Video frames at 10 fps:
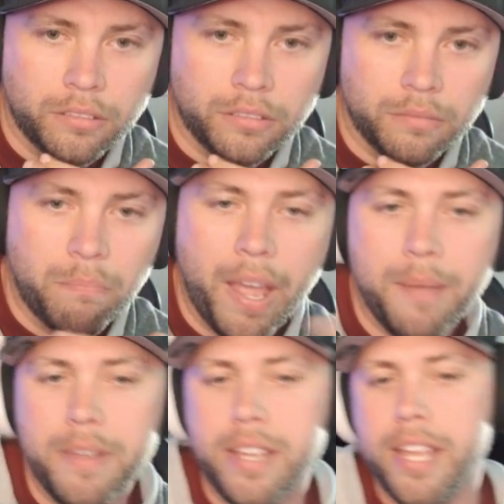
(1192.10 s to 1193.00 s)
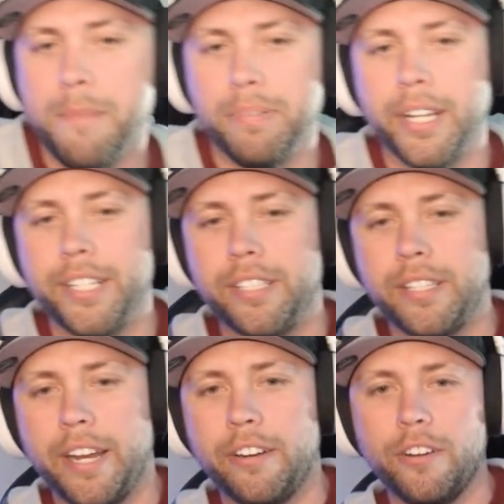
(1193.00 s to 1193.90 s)
maybe he plays
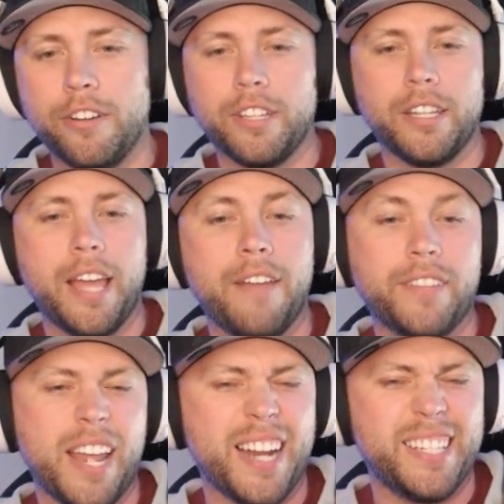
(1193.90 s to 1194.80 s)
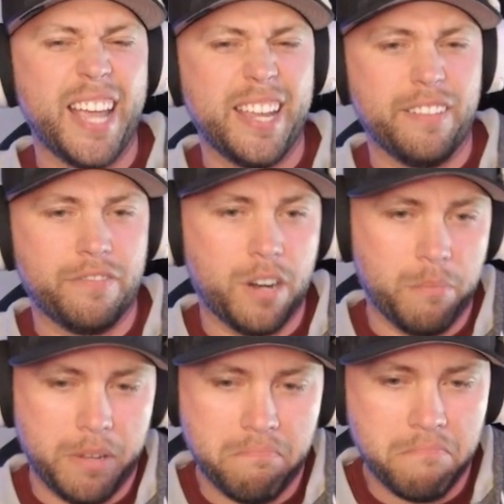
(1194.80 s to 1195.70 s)
Sera on the left and I take it
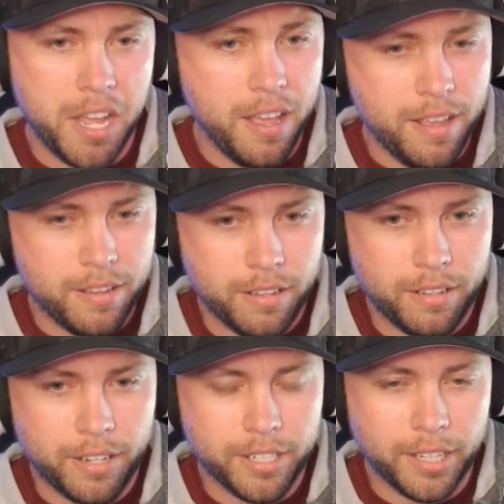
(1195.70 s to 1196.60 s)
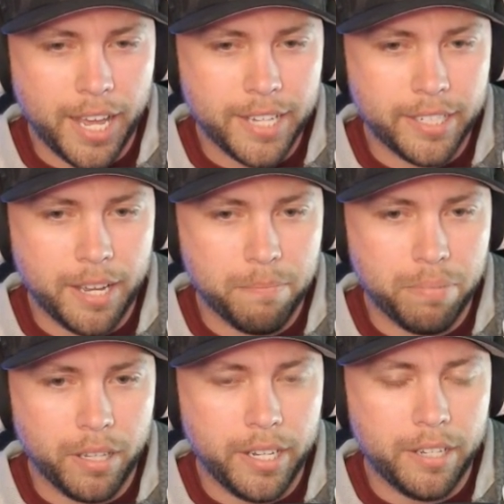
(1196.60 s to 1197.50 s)
from him, huh? Because the last thing I
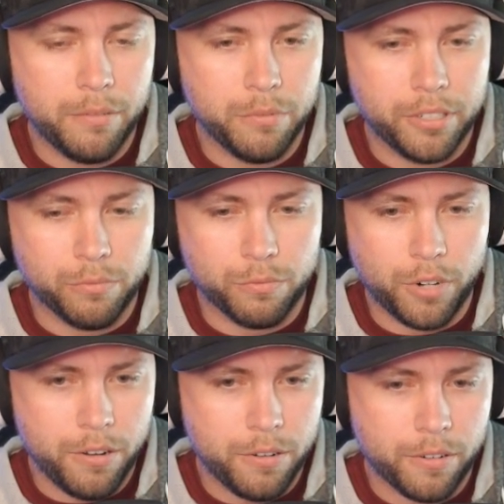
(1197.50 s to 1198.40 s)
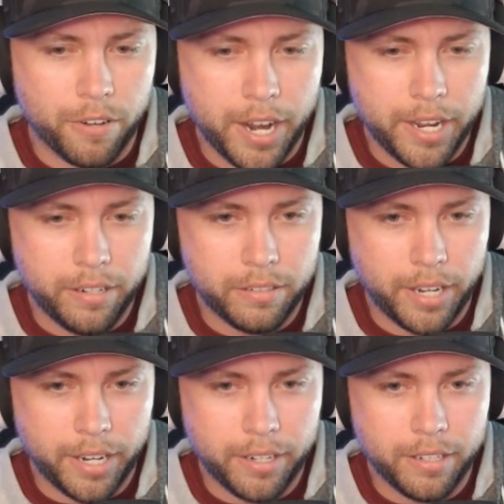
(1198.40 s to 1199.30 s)
played was Rogue, right?
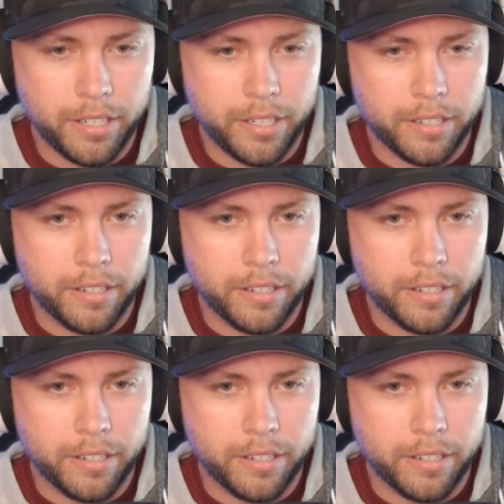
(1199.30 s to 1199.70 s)
Technically.